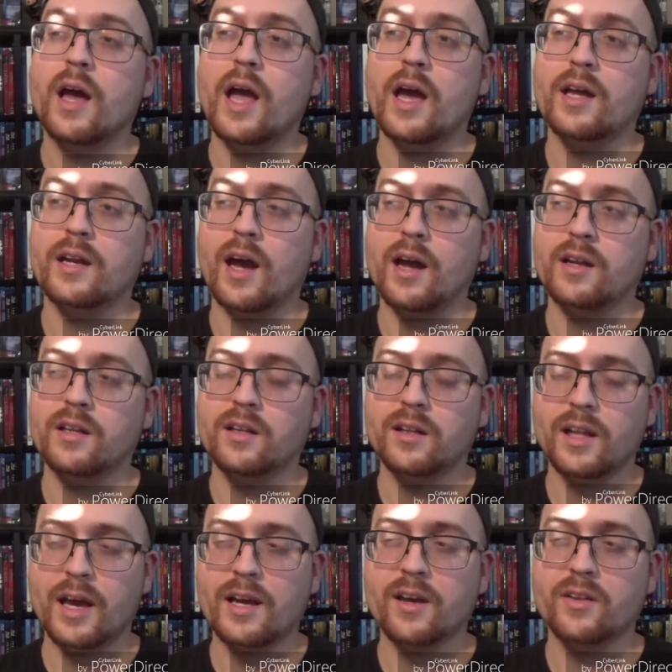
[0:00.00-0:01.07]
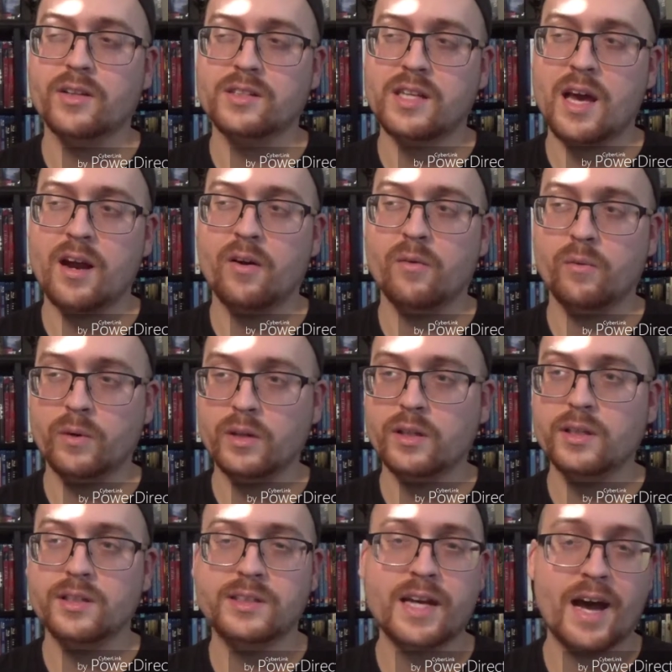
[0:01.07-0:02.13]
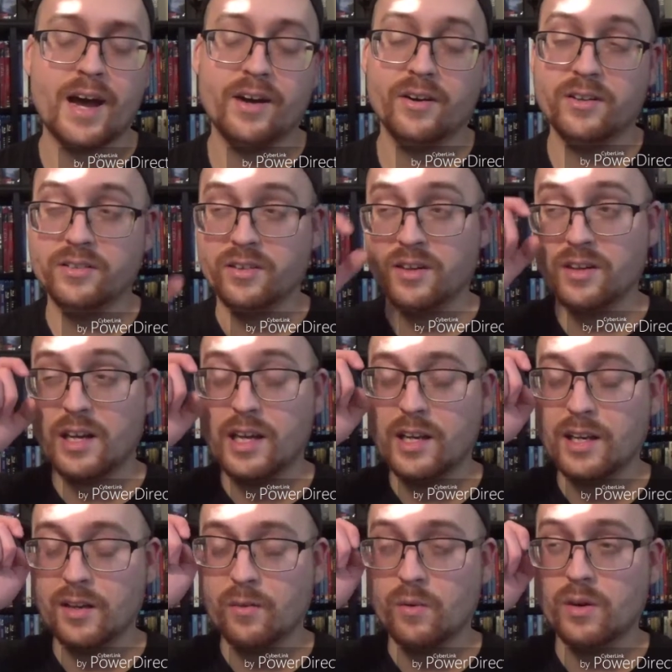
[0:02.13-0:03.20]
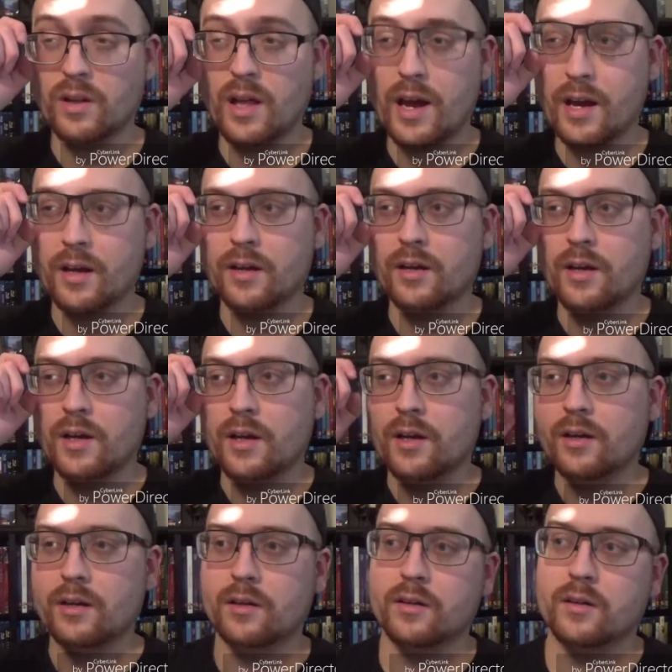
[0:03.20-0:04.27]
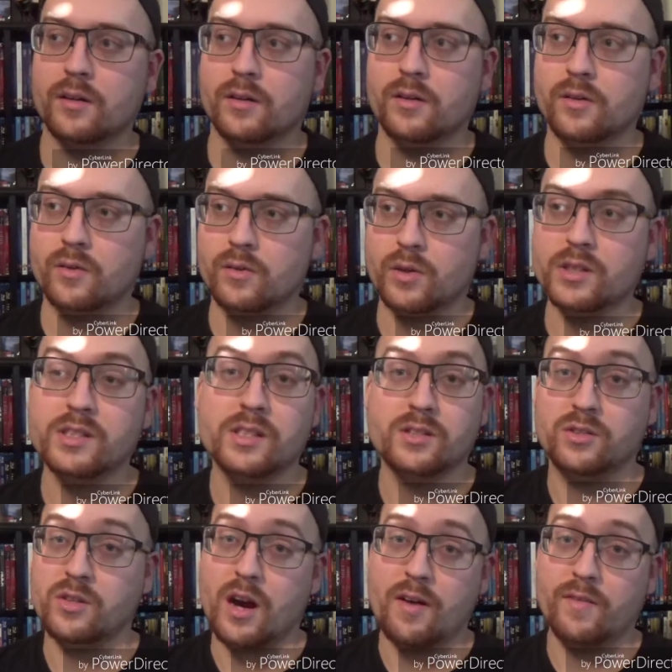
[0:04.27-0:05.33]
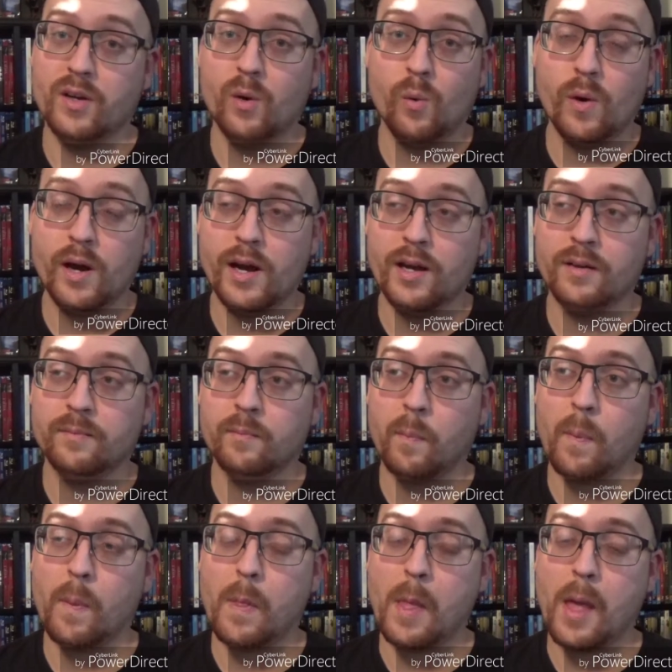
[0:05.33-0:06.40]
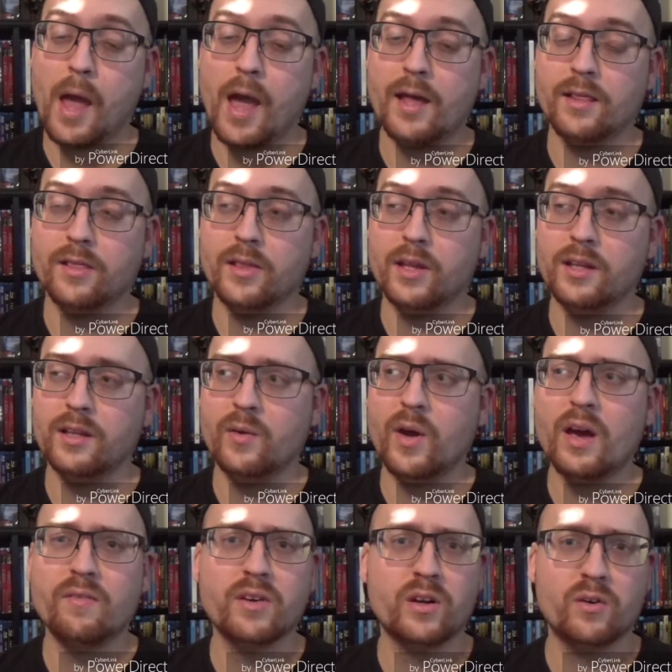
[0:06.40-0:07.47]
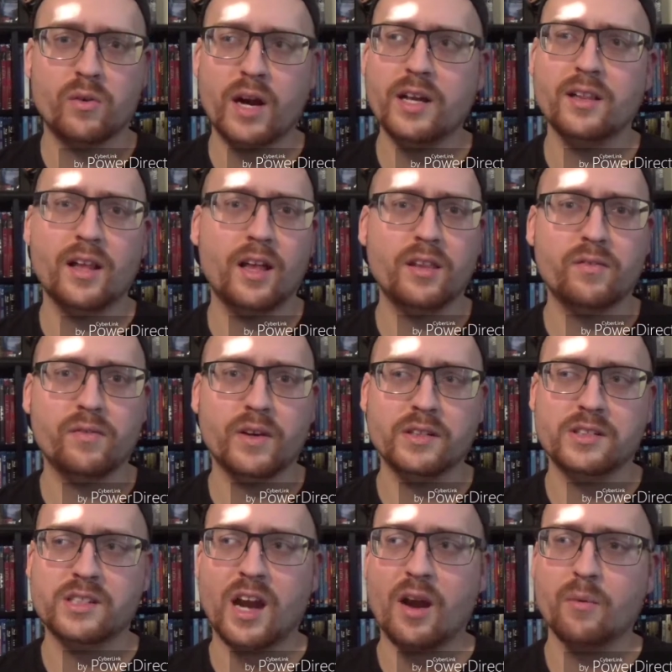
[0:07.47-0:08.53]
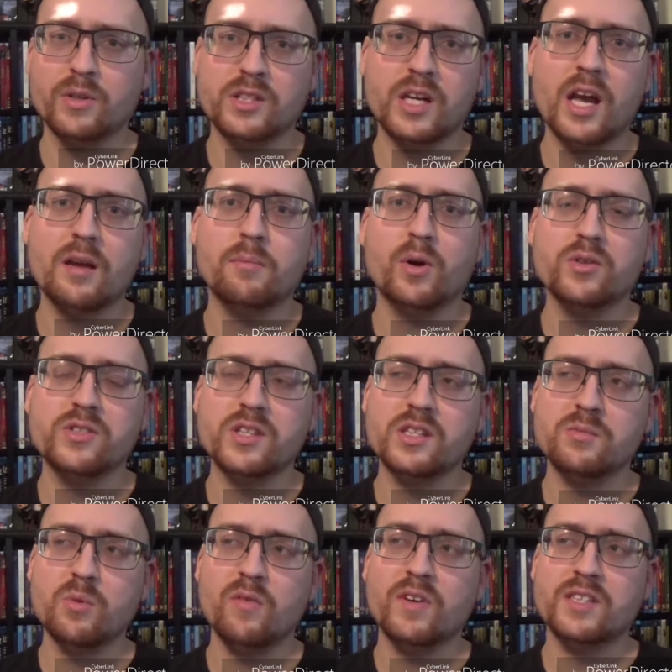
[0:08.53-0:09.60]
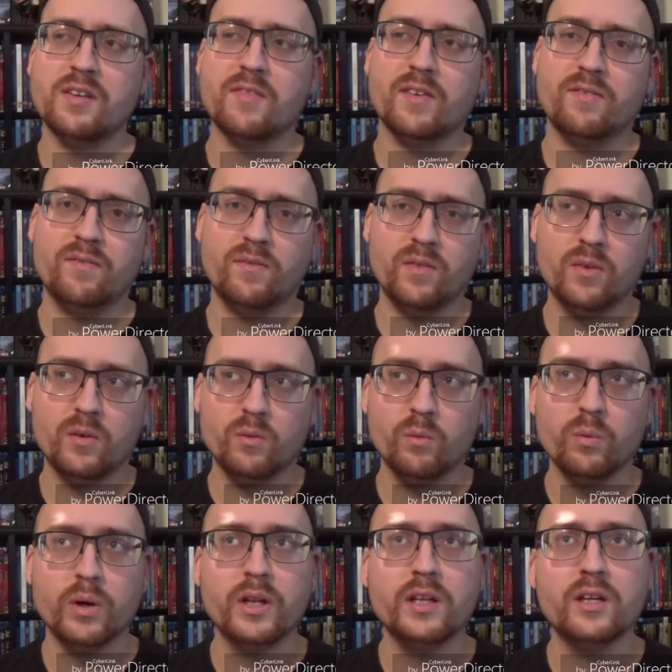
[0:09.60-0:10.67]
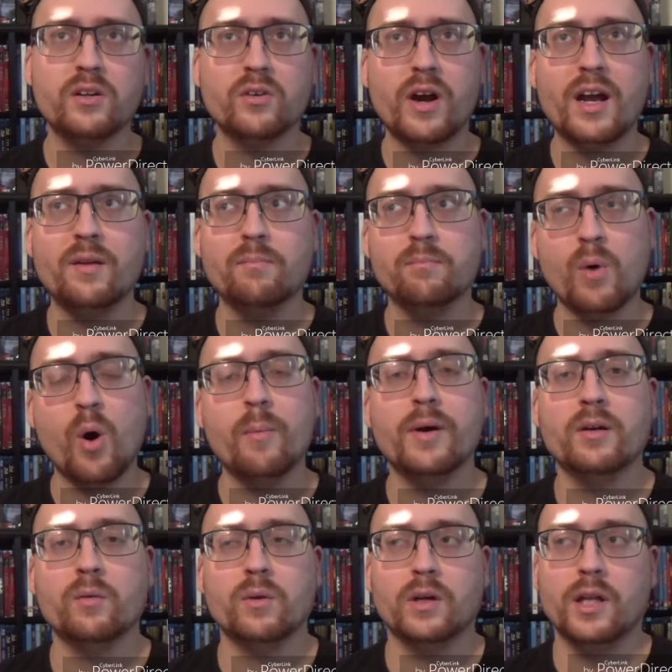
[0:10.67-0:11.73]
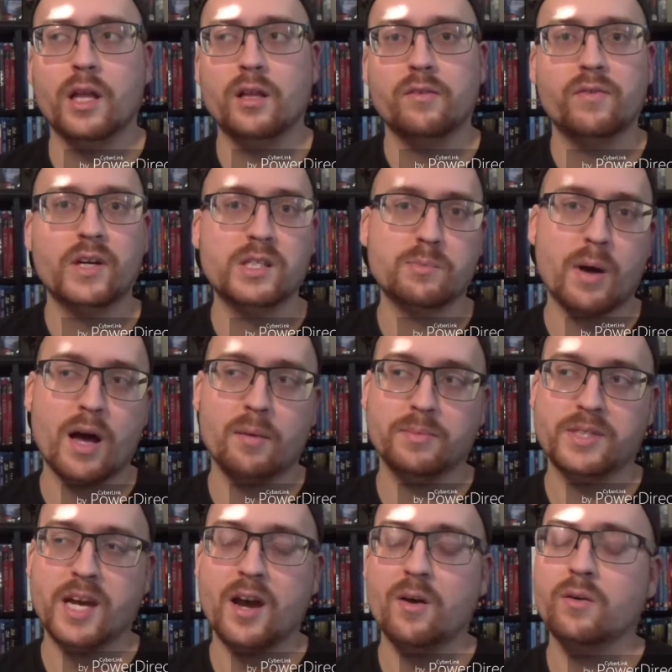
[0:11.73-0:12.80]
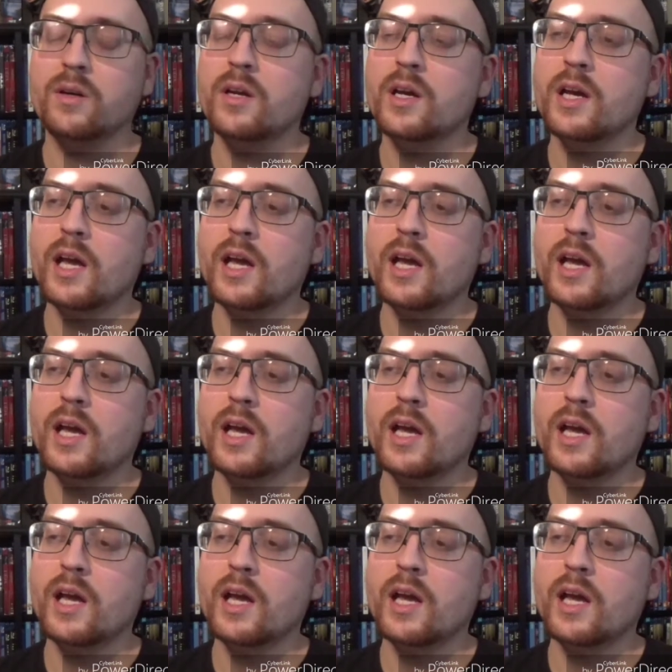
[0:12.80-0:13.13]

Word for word: and I did like how this had a really dire, dark ending where like Chrissy's driving away, and then they have a great Leatherface scare, which again, most of these movies have a really great moment where Leatherface pops out.